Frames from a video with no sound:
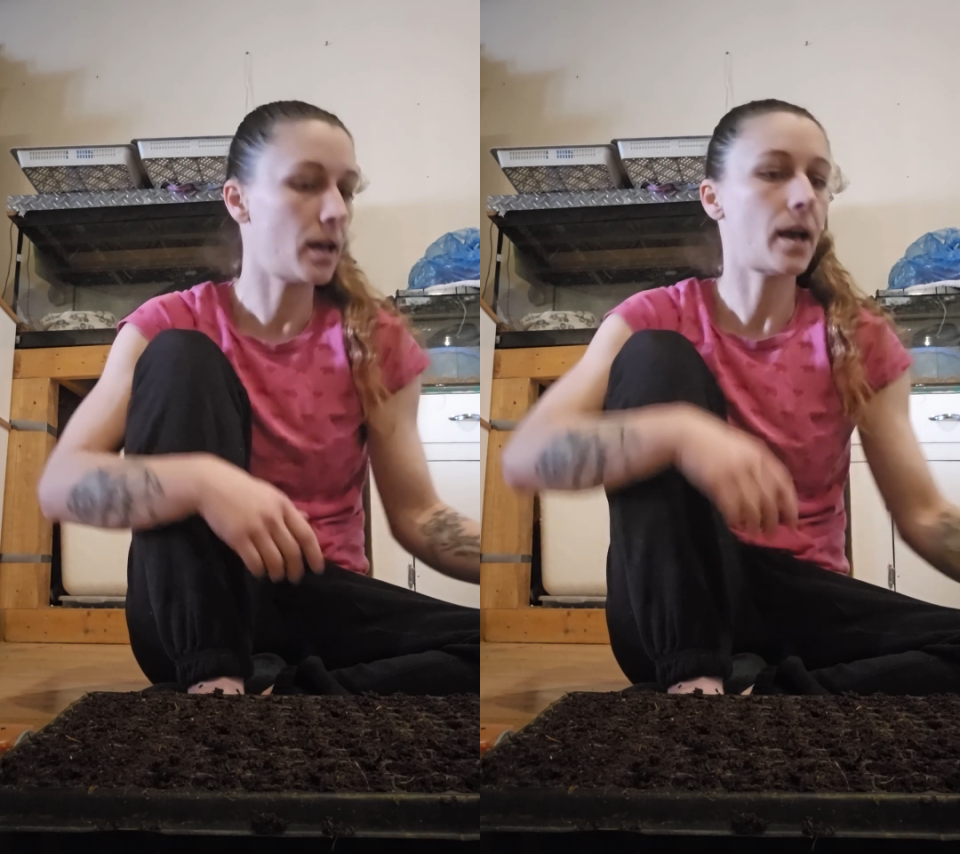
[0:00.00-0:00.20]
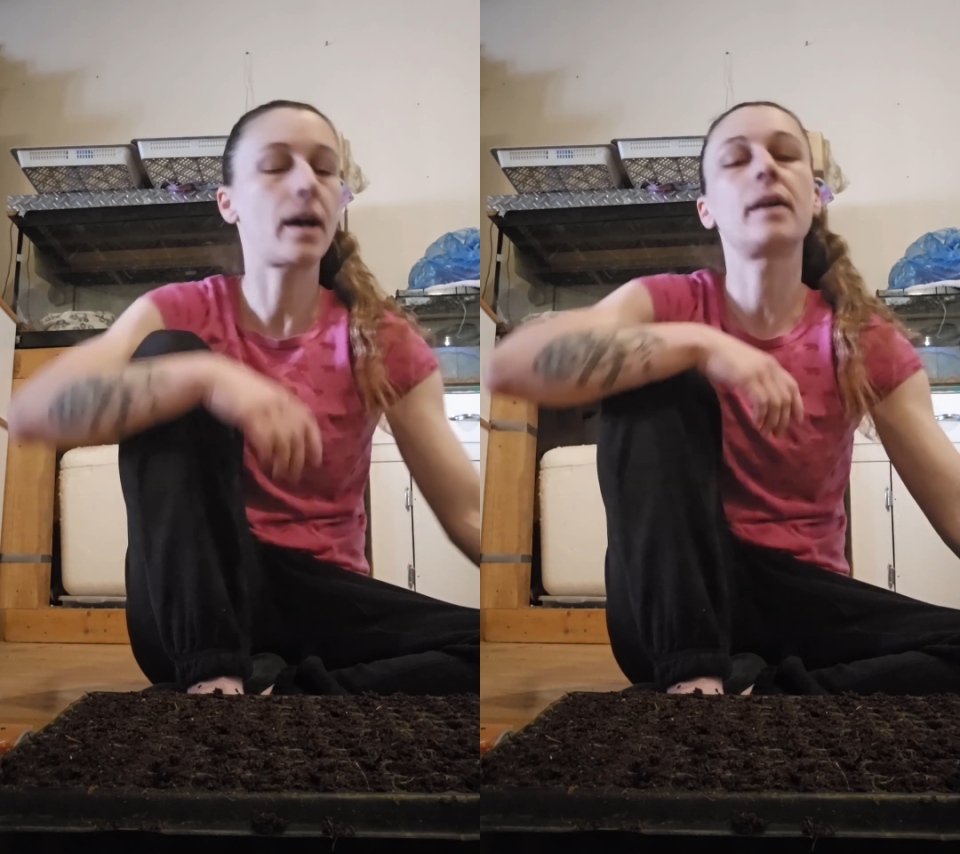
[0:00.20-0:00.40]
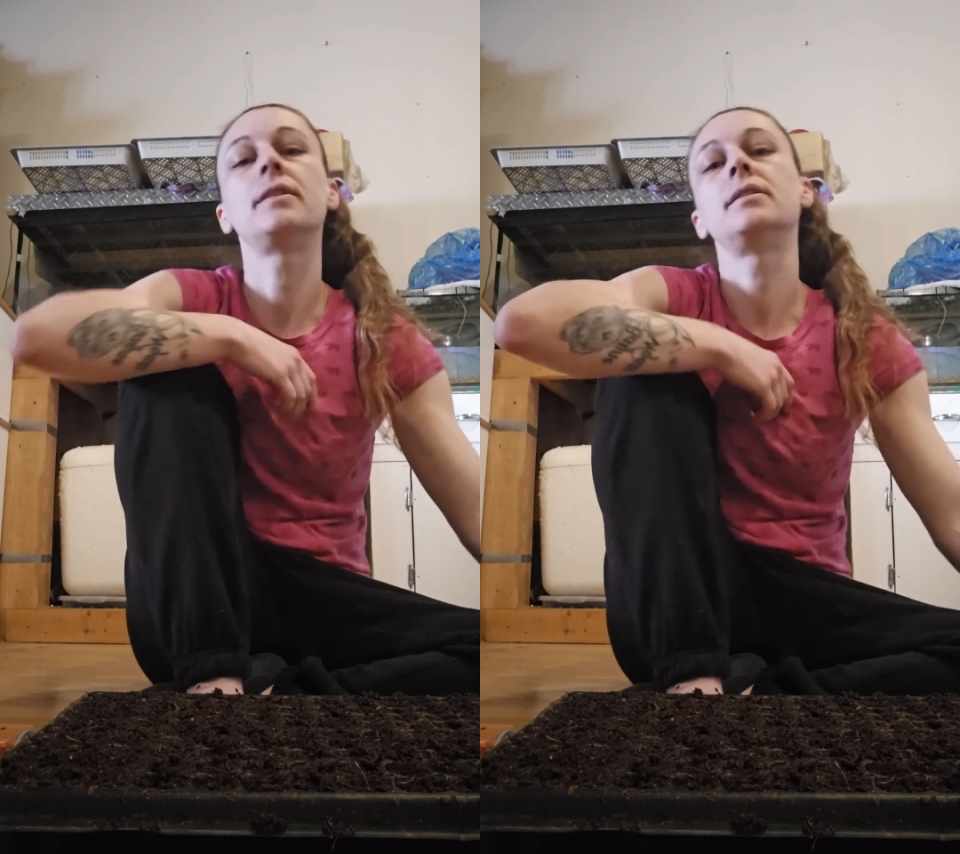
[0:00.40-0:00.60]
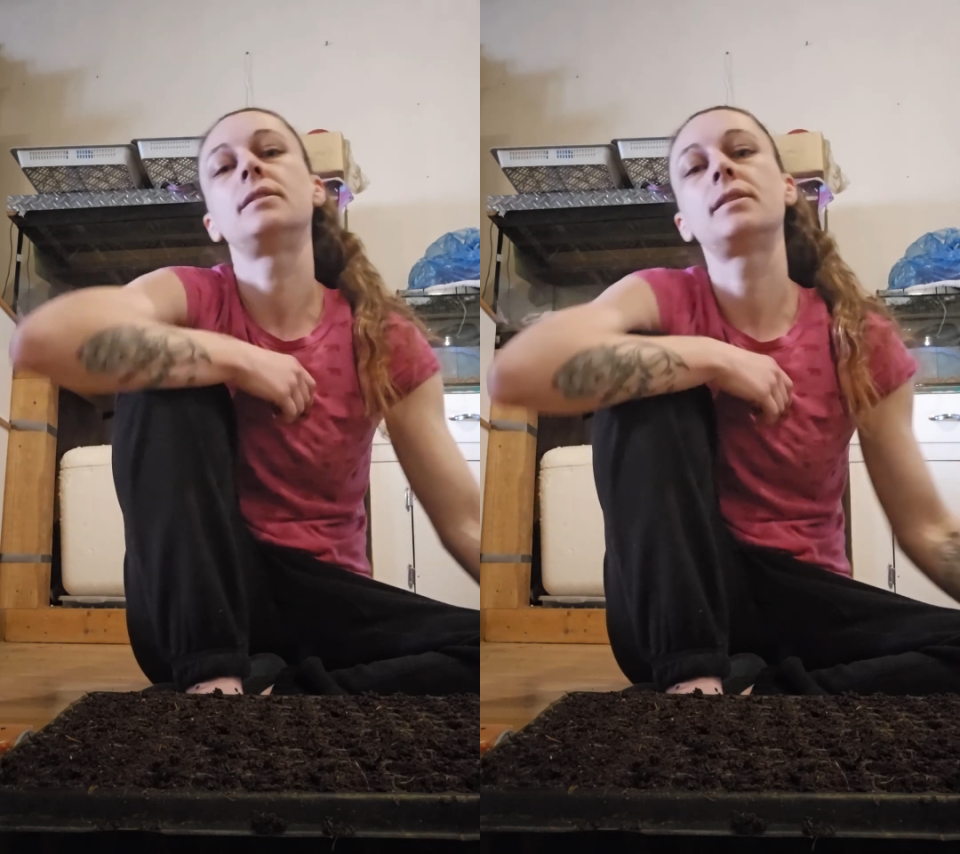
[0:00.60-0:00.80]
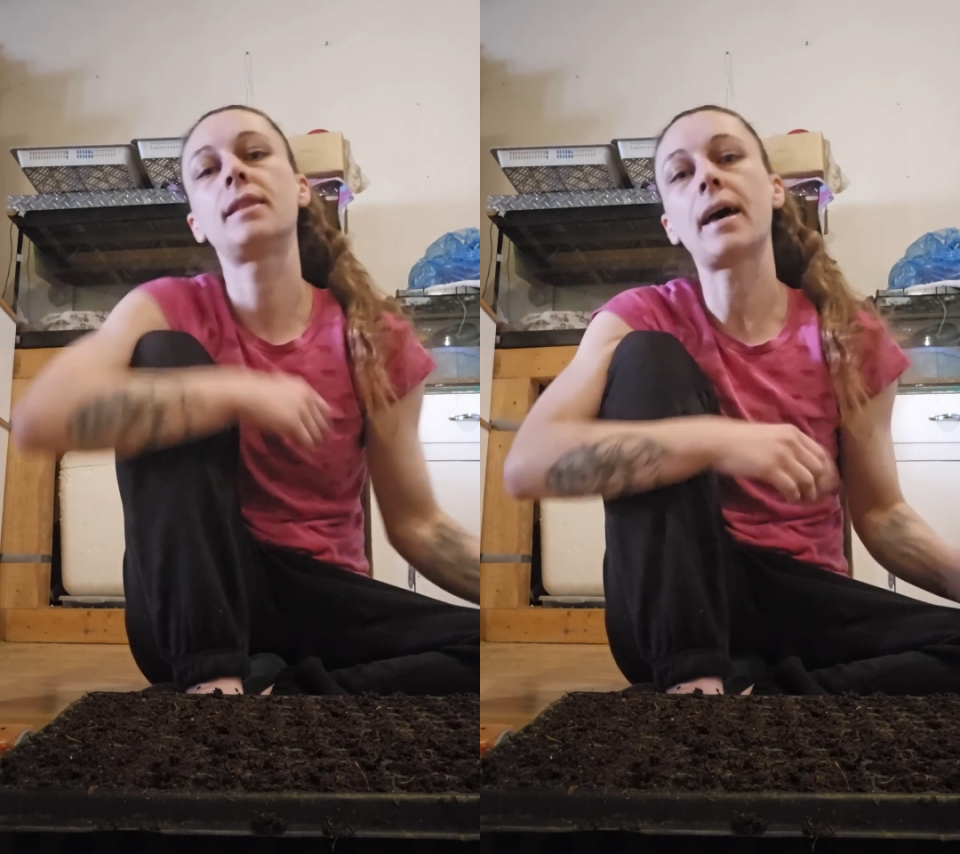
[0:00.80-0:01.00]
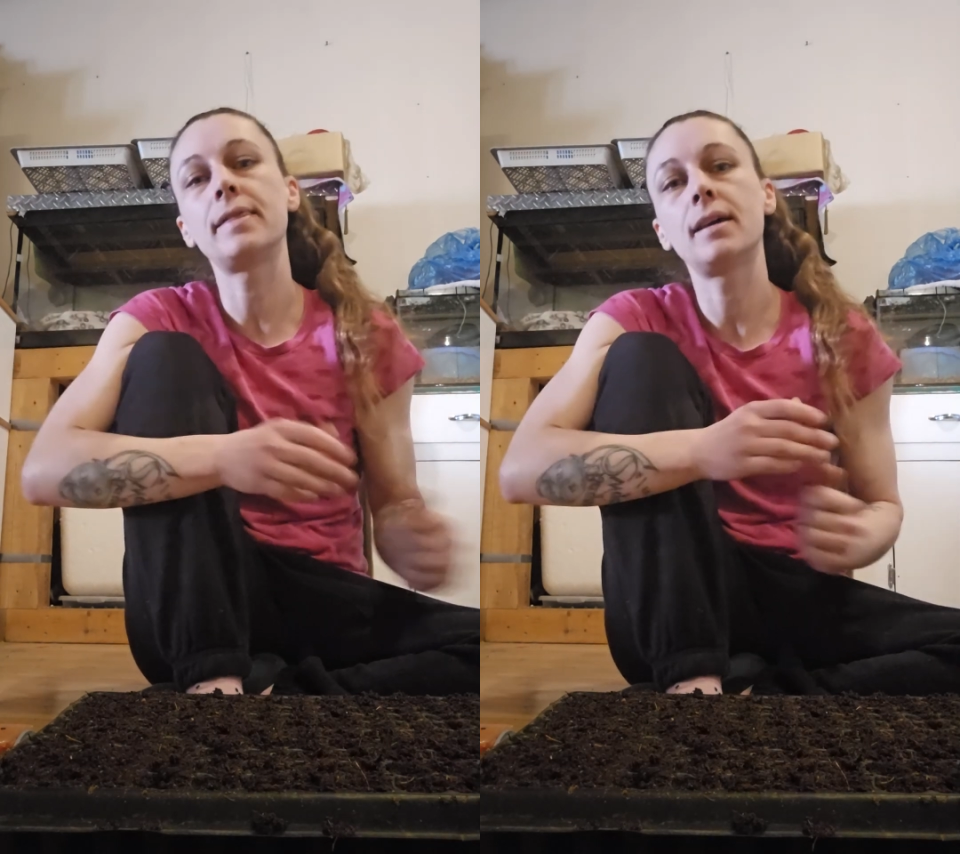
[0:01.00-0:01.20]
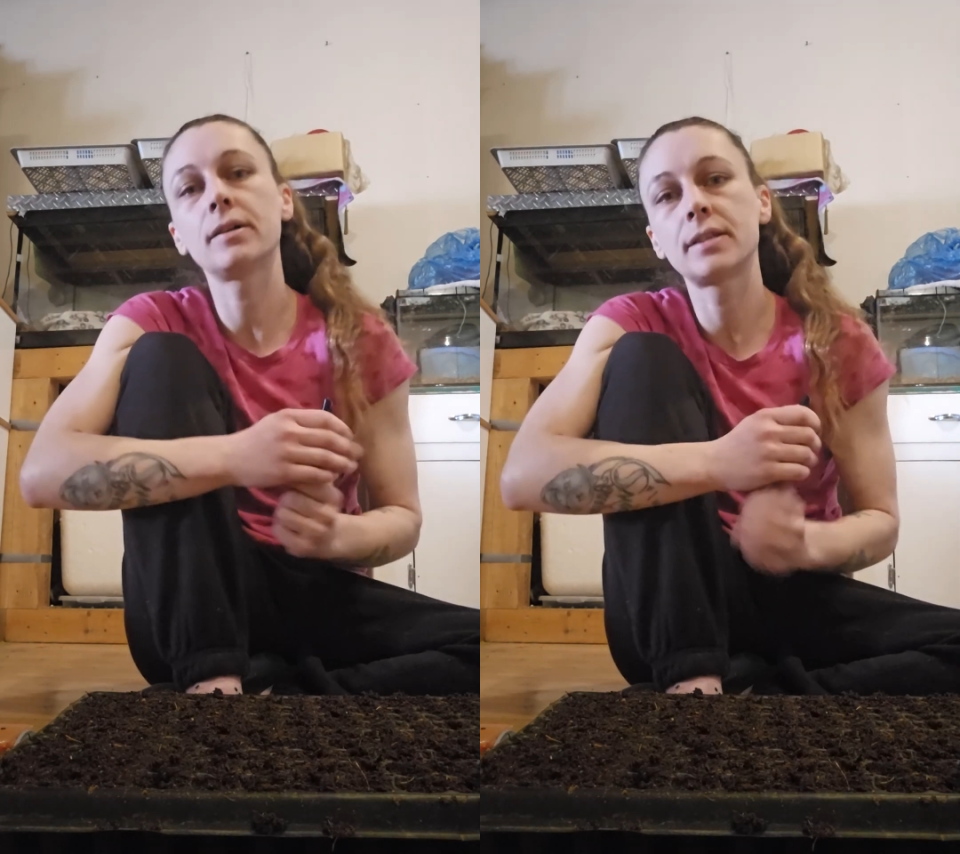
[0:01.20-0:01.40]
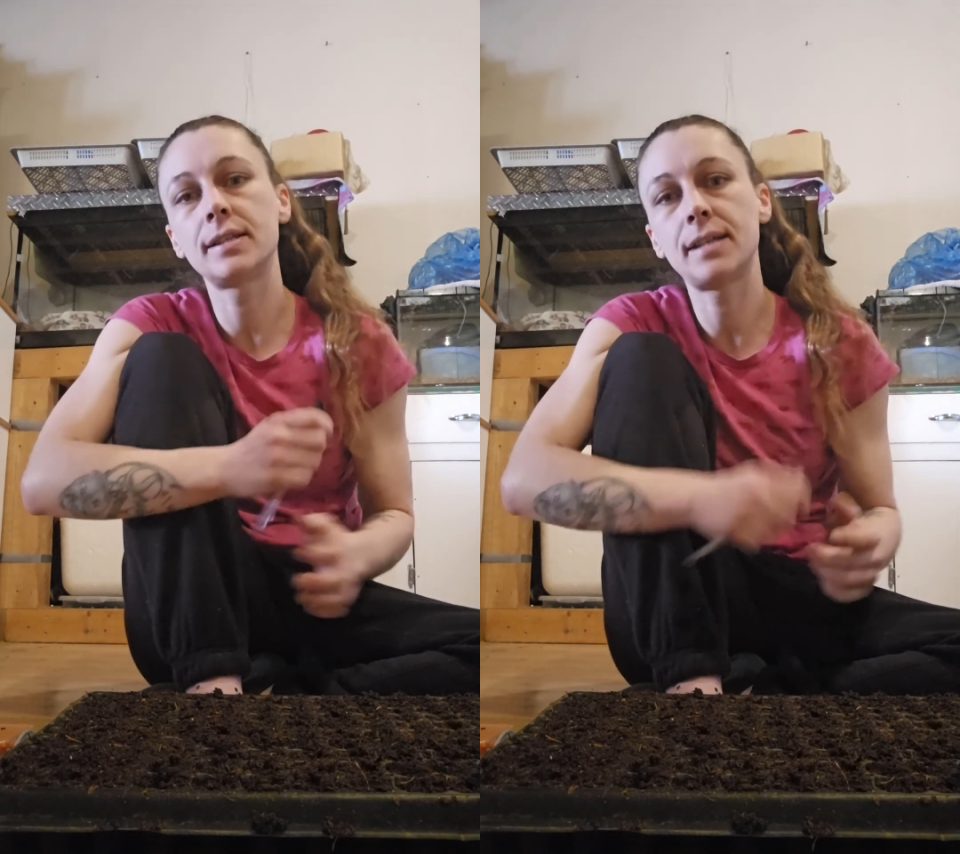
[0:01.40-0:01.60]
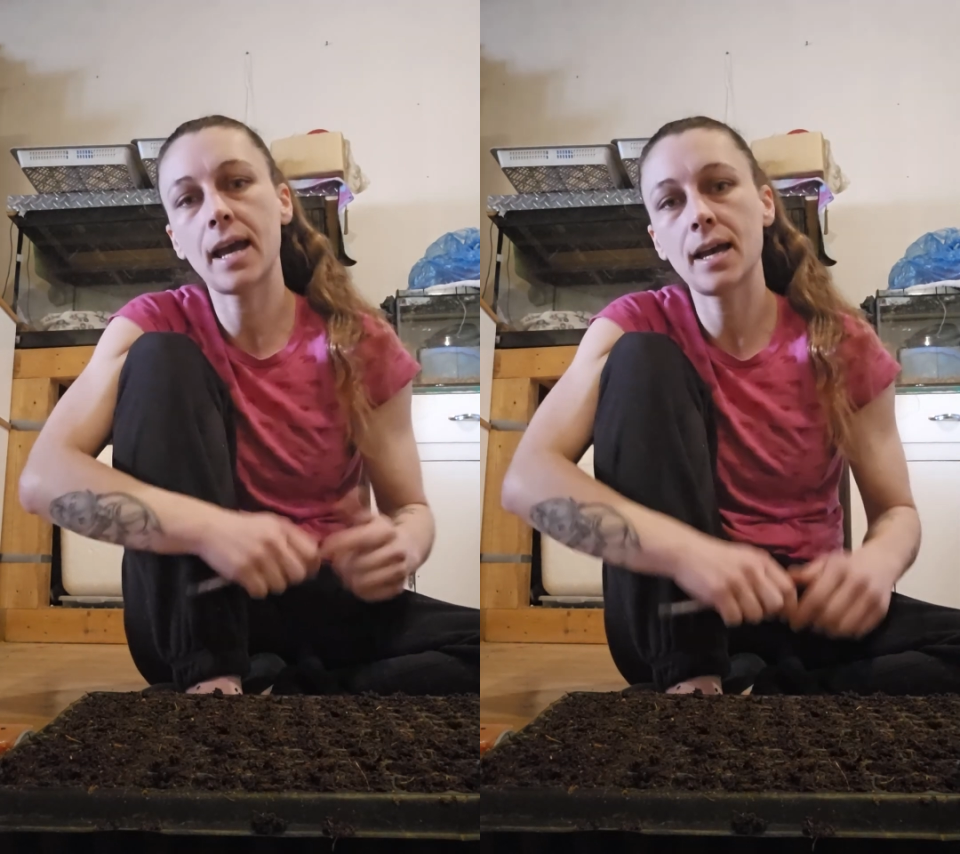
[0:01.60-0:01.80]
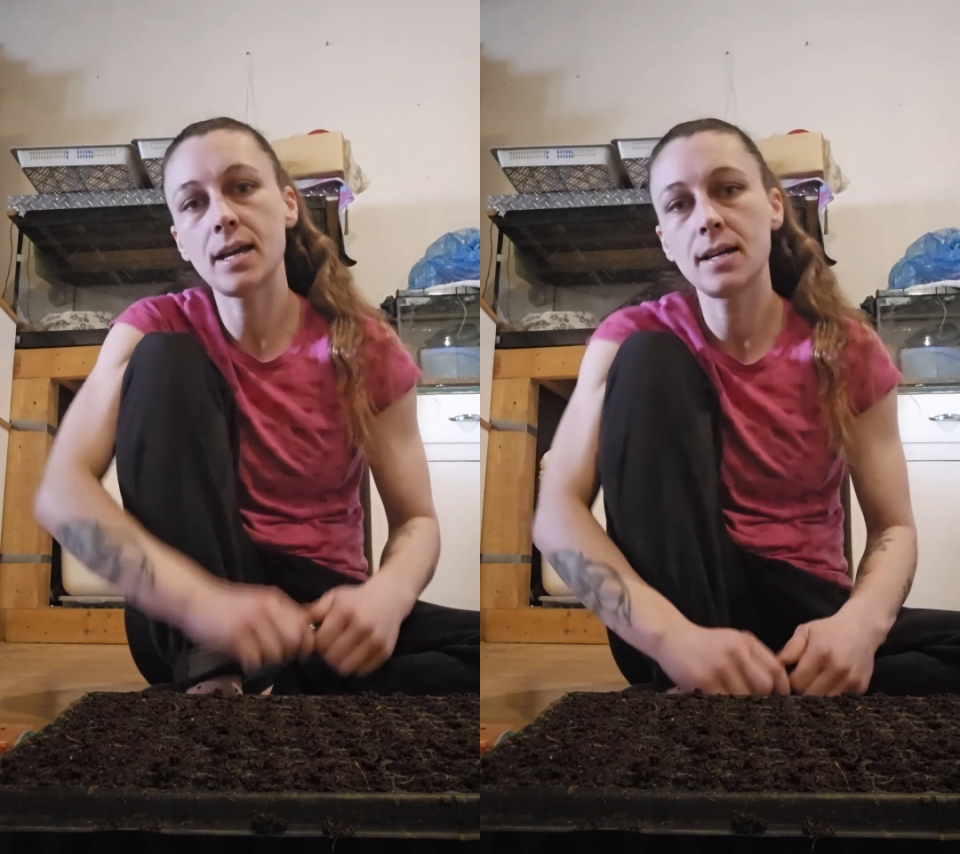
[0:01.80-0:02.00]
and then they'll
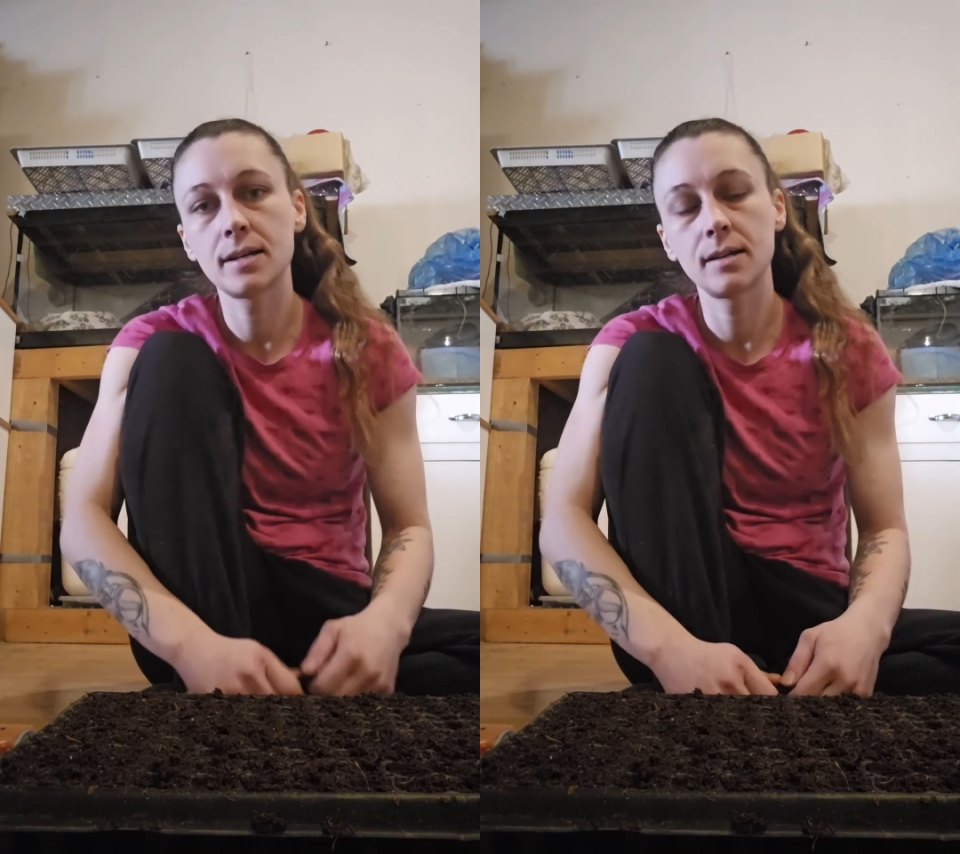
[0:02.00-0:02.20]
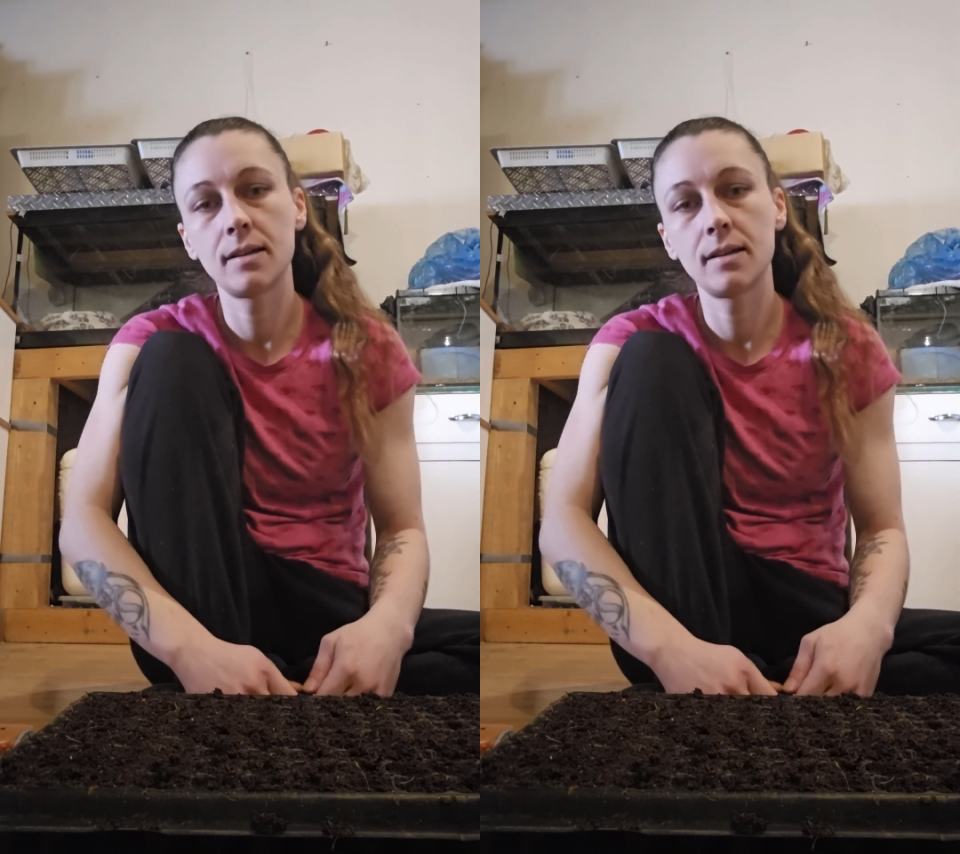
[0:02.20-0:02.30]
stay